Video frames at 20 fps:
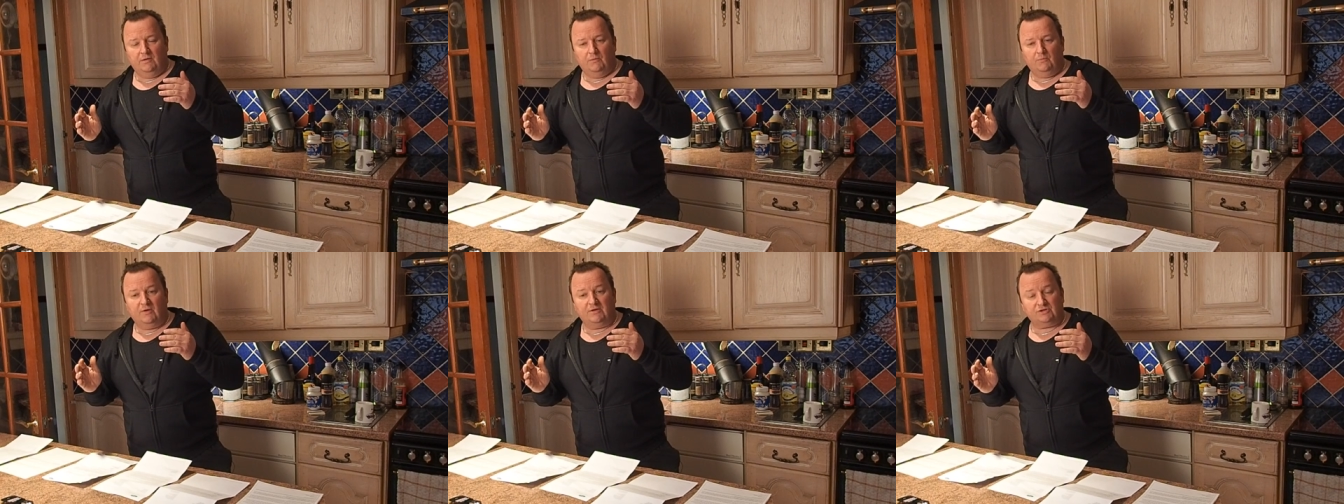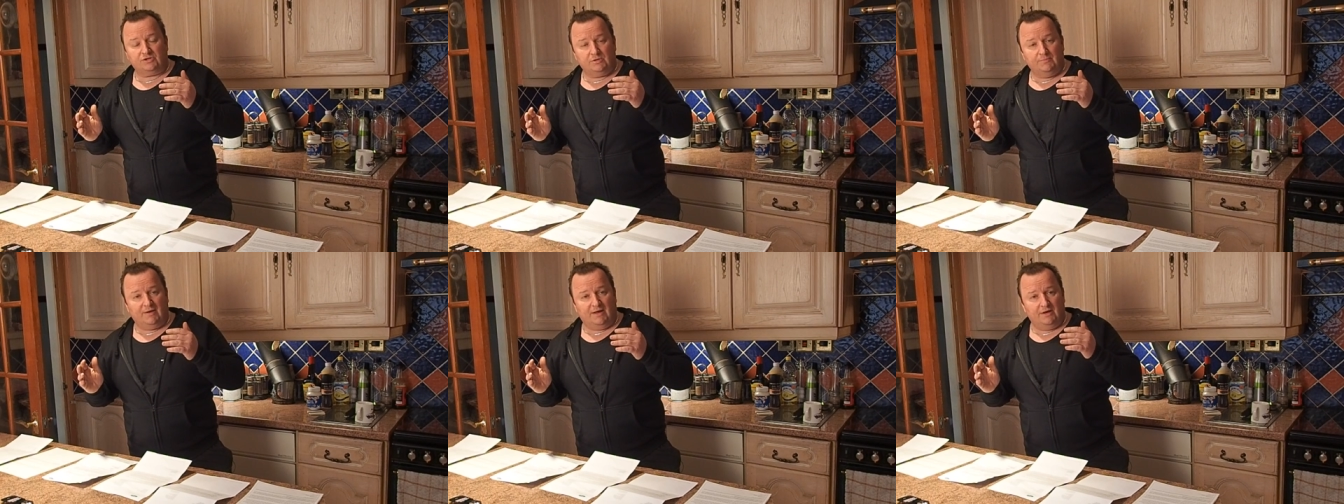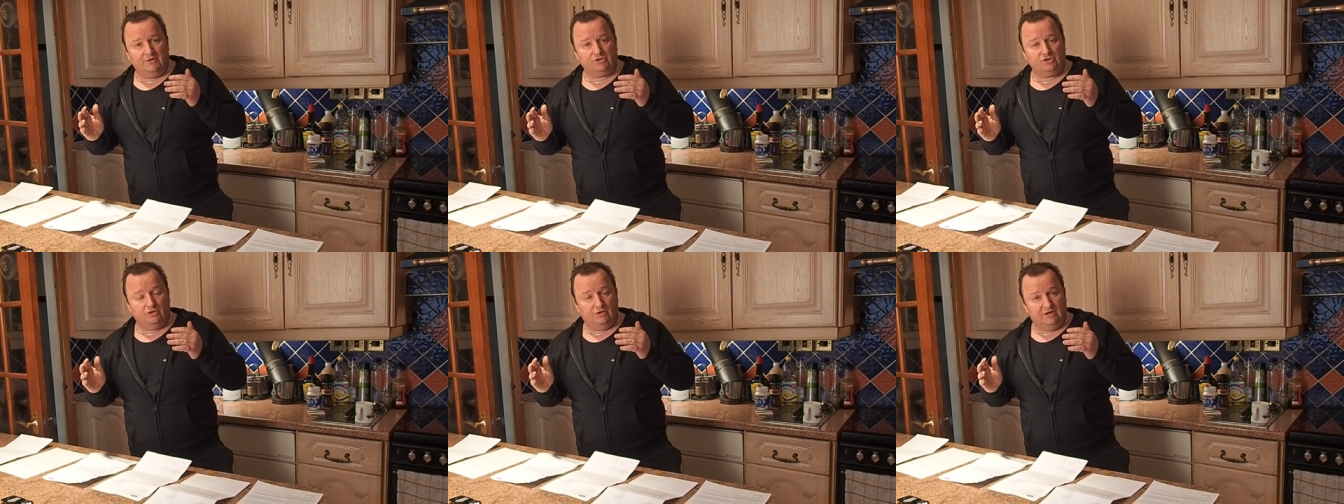once the
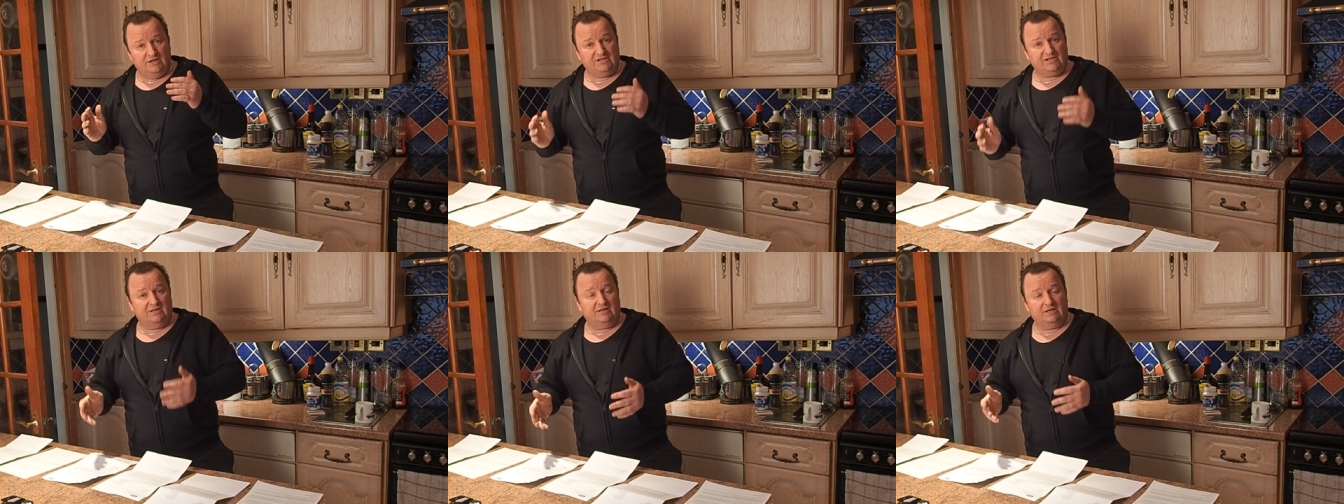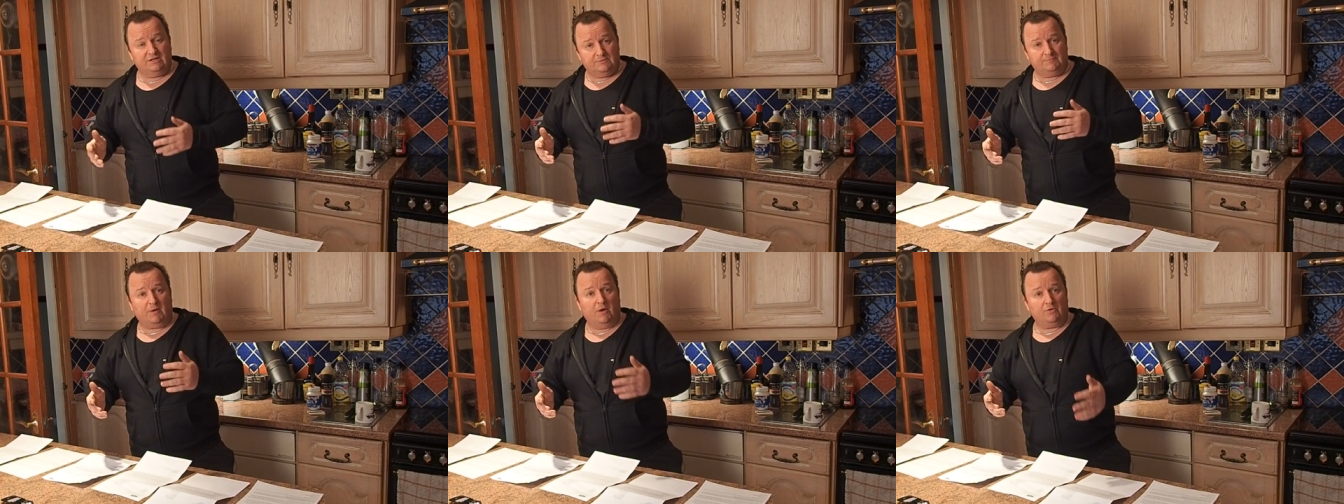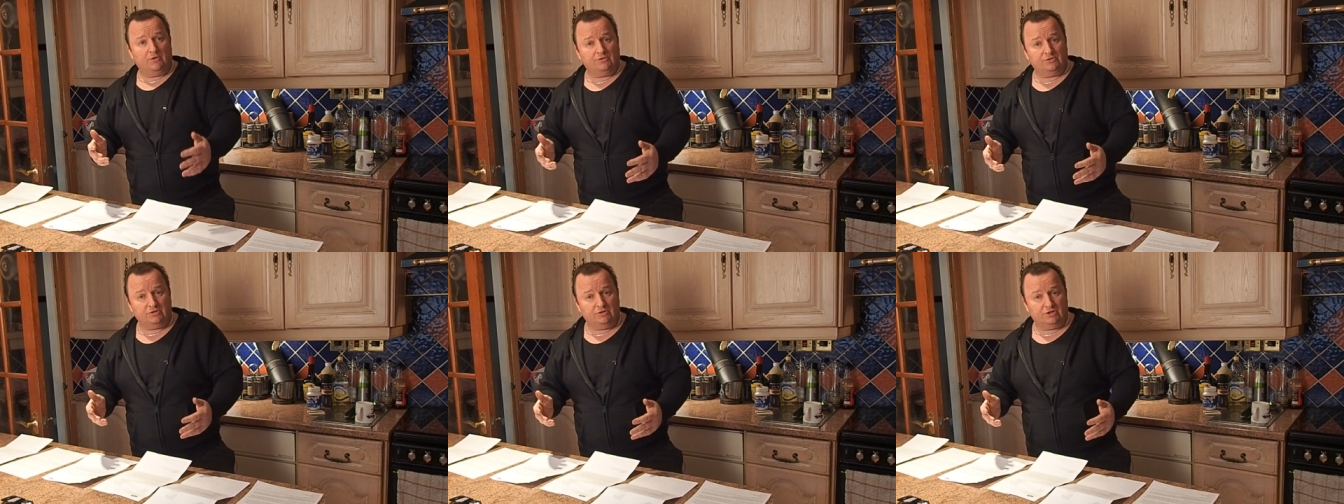manager, he said he'd
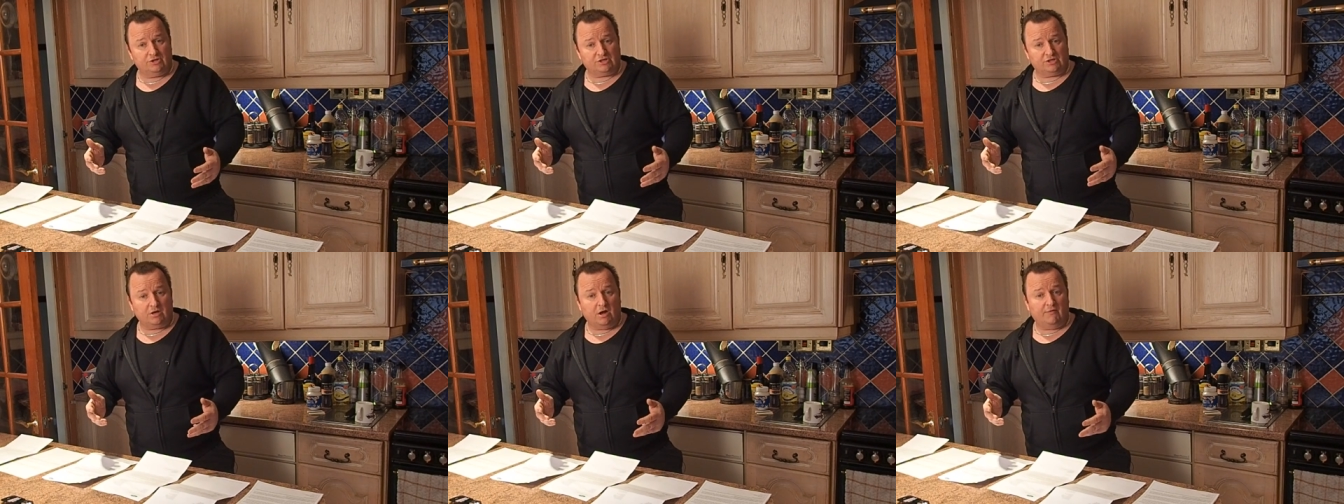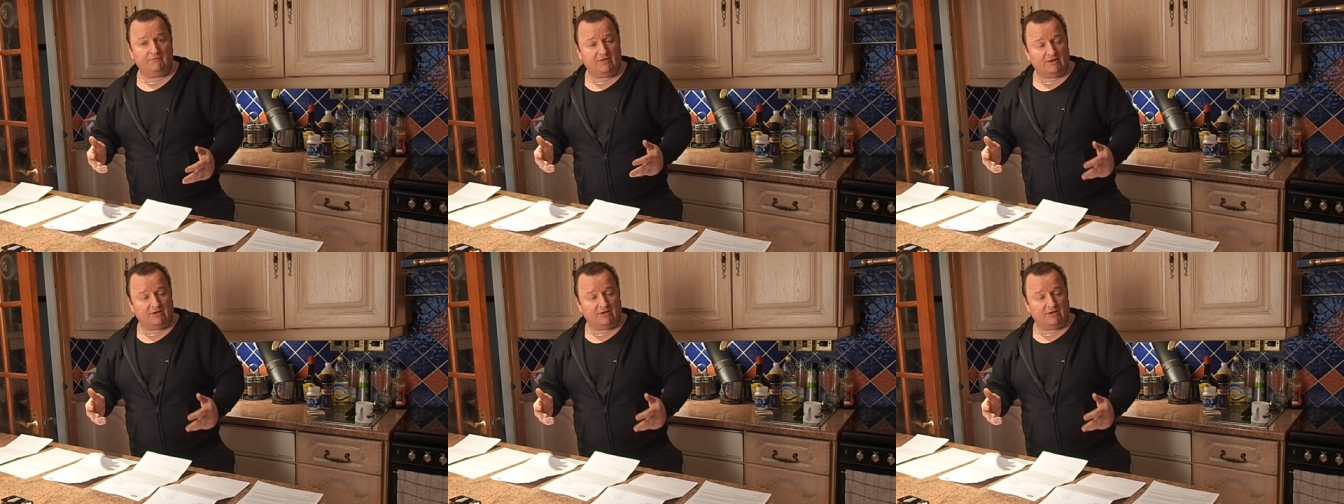spoken to the staff.